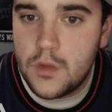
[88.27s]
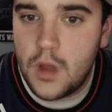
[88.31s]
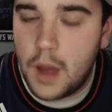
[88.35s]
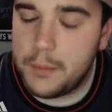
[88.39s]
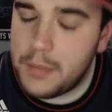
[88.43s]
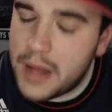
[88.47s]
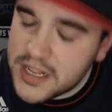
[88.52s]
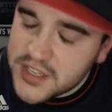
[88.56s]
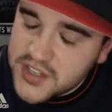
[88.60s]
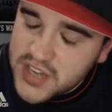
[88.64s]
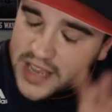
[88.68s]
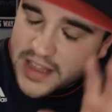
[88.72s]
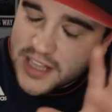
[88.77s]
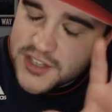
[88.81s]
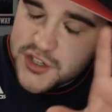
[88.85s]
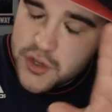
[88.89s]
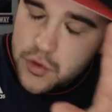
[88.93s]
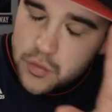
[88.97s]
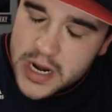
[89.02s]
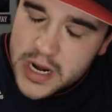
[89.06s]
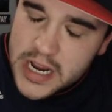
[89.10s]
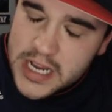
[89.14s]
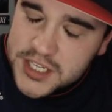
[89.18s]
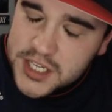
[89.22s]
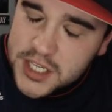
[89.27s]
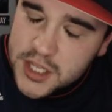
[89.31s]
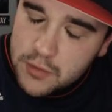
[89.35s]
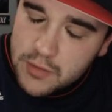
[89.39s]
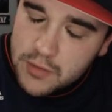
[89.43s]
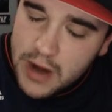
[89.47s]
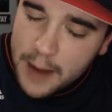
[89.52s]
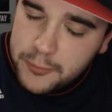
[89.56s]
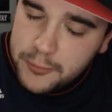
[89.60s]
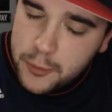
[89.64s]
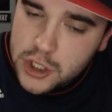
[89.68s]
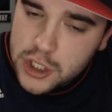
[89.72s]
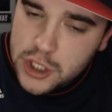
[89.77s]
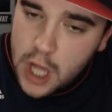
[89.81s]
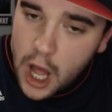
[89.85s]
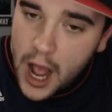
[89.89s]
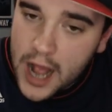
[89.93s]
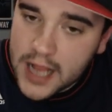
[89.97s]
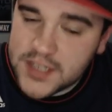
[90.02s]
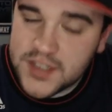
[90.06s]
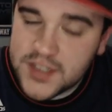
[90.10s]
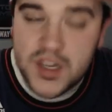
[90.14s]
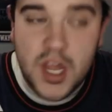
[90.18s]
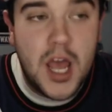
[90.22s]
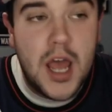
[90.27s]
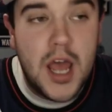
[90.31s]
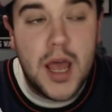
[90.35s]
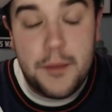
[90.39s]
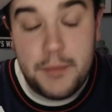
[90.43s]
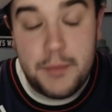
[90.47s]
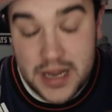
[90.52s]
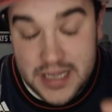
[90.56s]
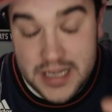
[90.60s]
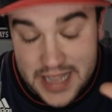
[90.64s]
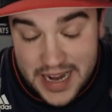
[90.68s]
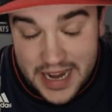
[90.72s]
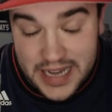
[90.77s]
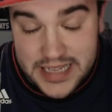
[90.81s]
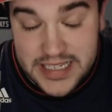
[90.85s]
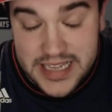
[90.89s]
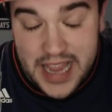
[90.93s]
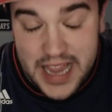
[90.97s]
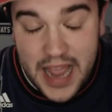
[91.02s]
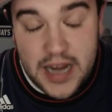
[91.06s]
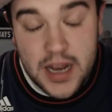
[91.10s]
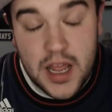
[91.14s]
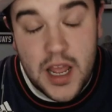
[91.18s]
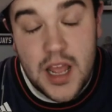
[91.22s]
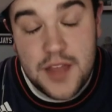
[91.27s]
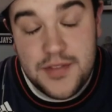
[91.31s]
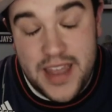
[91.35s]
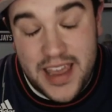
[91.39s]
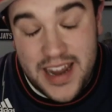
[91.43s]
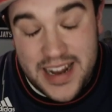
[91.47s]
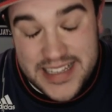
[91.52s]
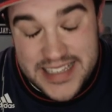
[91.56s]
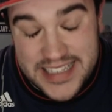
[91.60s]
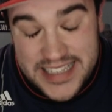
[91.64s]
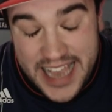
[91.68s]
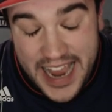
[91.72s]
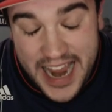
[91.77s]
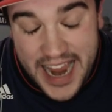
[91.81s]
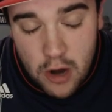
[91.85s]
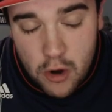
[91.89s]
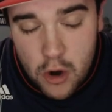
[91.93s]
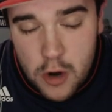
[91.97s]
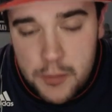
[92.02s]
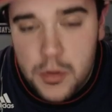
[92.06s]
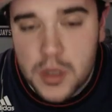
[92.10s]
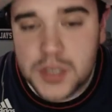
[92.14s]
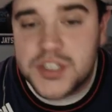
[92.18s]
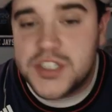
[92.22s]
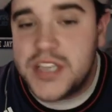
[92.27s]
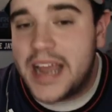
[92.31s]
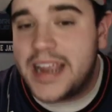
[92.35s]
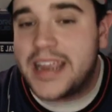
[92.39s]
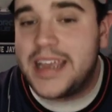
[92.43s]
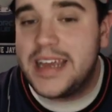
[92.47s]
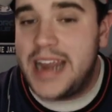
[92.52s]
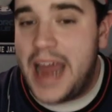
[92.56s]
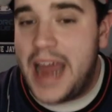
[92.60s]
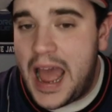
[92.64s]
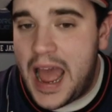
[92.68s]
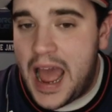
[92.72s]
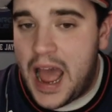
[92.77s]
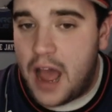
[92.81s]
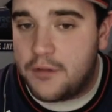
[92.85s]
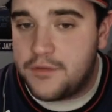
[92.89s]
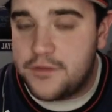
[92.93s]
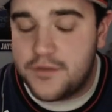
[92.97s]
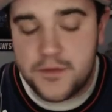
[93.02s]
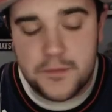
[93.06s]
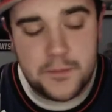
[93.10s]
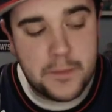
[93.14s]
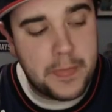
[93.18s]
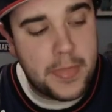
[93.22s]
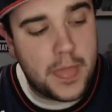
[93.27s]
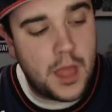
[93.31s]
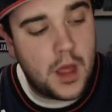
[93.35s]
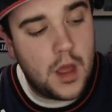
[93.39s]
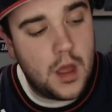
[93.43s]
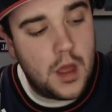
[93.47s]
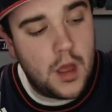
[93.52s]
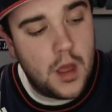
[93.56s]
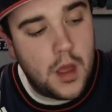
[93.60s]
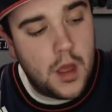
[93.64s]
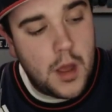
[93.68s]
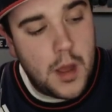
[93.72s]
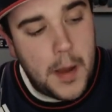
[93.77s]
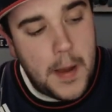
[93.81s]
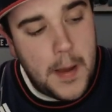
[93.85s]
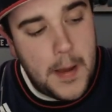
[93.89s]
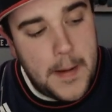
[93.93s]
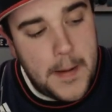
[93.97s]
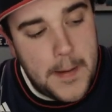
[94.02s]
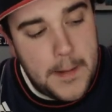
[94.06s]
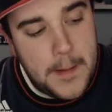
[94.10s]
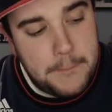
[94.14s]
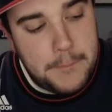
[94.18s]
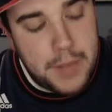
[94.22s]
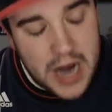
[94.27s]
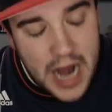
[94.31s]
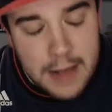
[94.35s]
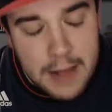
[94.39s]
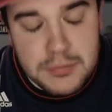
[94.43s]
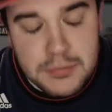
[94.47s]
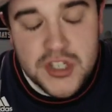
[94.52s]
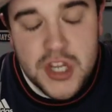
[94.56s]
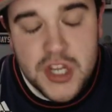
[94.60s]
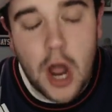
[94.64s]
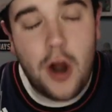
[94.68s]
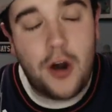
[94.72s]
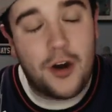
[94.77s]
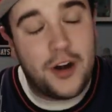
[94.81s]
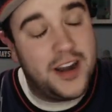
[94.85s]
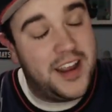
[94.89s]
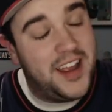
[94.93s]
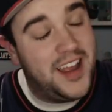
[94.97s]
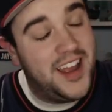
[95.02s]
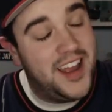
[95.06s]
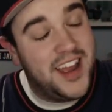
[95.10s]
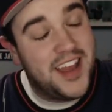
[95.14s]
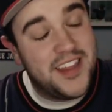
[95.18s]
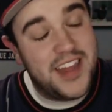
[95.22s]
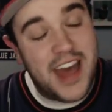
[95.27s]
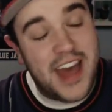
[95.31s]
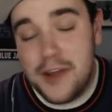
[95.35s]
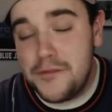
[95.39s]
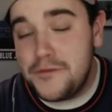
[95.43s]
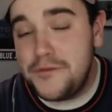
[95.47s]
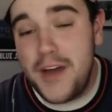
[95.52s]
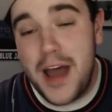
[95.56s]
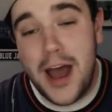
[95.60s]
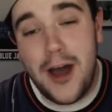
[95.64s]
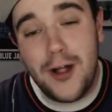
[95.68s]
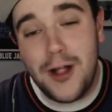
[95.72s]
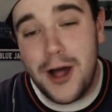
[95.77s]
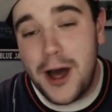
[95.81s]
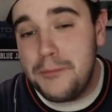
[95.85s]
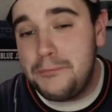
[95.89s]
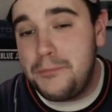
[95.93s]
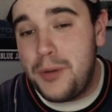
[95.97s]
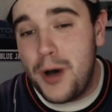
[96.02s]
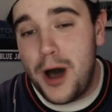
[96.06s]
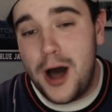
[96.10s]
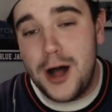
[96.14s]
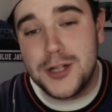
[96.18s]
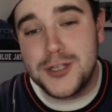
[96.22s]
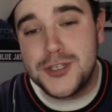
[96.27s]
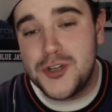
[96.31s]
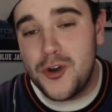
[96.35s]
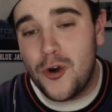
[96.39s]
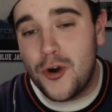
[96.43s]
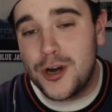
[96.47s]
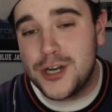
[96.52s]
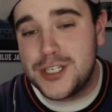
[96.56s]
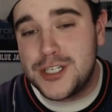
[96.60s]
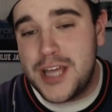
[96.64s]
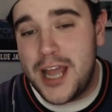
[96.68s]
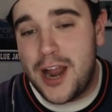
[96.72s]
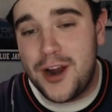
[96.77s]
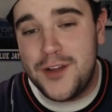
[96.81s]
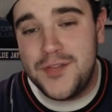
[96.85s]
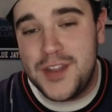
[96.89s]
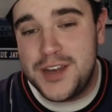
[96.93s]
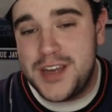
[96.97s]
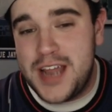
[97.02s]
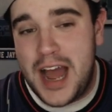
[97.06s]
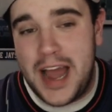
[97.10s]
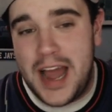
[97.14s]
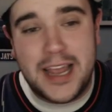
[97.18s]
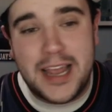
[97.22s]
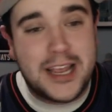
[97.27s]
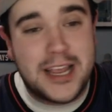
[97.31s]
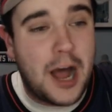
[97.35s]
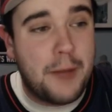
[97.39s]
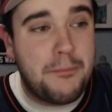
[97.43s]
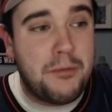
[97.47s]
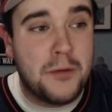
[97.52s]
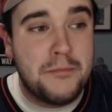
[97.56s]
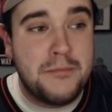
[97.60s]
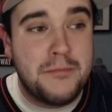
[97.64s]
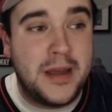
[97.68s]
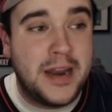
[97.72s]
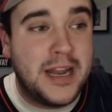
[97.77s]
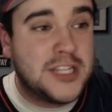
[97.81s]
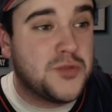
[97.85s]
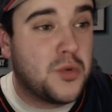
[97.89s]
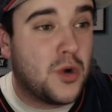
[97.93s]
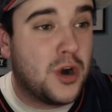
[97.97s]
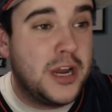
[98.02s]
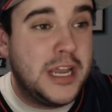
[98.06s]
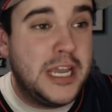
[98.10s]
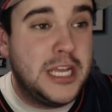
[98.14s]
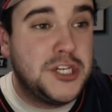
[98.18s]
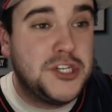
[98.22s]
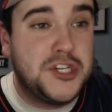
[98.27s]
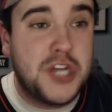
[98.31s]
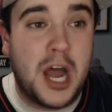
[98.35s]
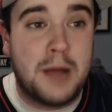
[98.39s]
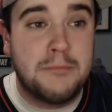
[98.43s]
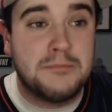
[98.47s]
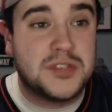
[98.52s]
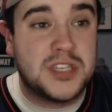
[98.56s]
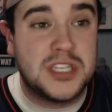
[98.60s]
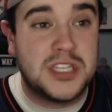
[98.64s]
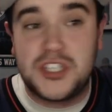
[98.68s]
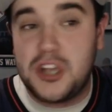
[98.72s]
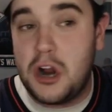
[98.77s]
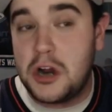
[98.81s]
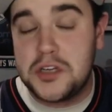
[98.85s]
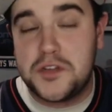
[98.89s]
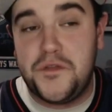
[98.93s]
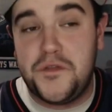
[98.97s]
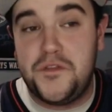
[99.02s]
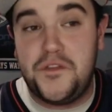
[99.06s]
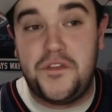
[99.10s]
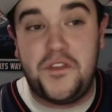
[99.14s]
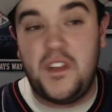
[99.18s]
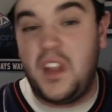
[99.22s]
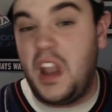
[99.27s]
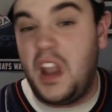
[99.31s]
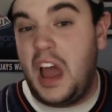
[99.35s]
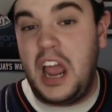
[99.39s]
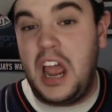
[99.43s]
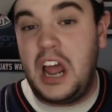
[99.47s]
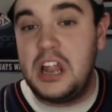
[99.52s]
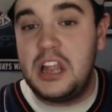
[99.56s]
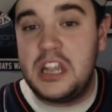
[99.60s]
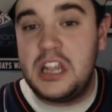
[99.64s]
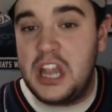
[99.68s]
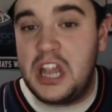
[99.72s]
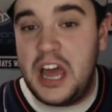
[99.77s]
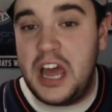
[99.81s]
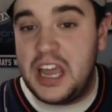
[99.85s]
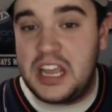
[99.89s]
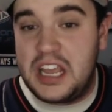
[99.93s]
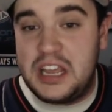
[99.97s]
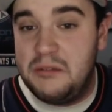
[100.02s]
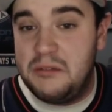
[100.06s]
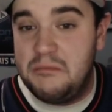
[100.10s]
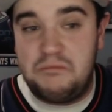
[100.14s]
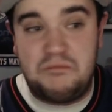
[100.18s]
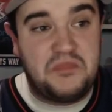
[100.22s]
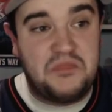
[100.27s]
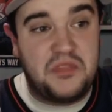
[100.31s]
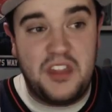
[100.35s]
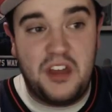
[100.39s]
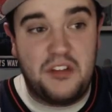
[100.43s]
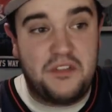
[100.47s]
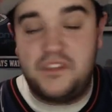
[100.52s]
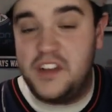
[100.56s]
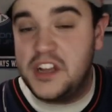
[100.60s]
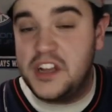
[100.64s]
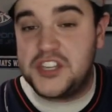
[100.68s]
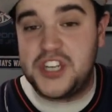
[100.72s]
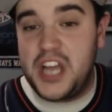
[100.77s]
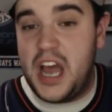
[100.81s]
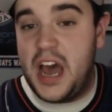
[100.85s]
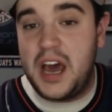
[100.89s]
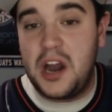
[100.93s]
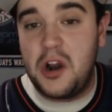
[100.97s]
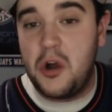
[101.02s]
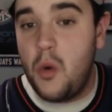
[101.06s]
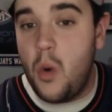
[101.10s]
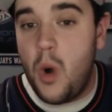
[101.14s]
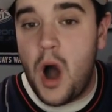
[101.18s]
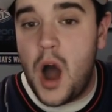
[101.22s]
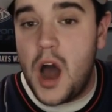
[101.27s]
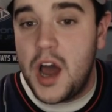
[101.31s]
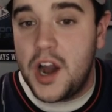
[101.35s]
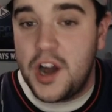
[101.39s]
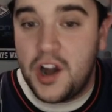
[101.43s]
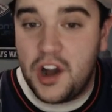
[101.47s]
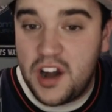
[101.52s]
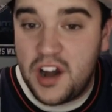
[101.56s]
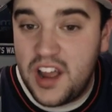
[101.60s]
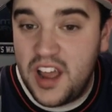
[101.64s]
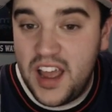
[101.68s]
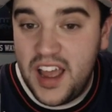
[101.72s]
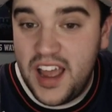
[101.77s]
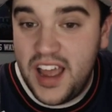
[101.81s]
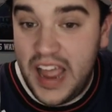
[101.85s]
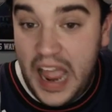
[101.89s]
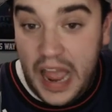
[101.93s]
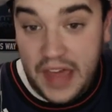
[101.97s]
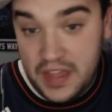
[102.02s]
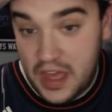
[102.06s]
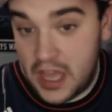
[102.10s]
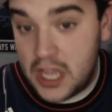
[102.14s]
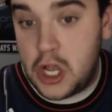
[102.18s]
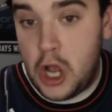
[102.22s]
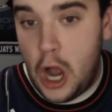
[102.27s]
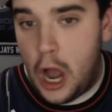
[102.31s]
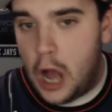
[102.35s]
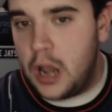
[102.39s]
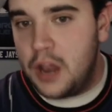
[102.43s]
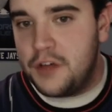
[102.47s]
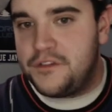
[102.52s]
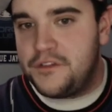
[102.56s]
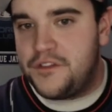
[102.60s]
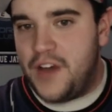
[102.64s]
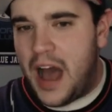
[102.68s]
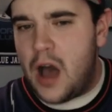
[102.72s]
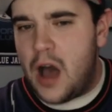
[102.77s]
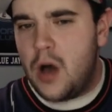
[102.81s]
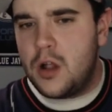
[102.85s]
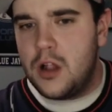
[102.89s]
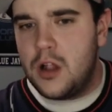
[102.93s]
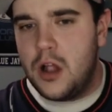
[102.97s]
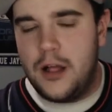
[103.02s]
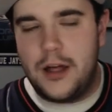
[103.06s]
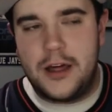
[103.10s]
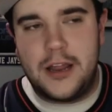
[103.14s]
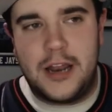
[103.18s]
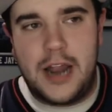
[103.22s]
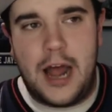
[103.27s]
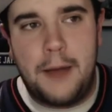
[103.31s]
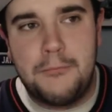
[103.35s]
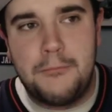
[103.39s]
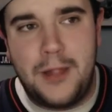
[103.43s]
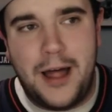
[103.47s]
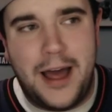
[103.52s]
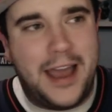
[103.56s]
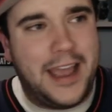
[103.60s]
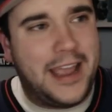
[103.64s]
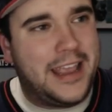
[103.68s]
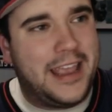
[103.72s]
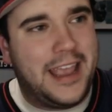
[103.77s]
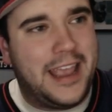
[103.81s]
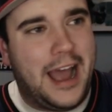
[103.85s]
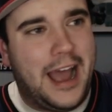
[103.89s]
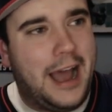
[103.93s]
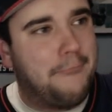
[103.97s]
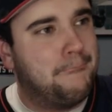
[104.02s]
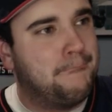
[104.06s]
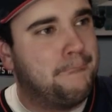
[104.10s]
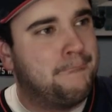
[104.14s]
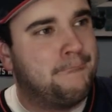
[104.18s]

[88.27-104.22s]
I'm not saying that's the reason the Raptors lost, because like I said, they had a terrible second half. But I'm sorry, that foul on Paul George there in the dying couple minutes where he jumps and starts flailing like a fish out of water, and they call a foul on it, I'm like, yeah,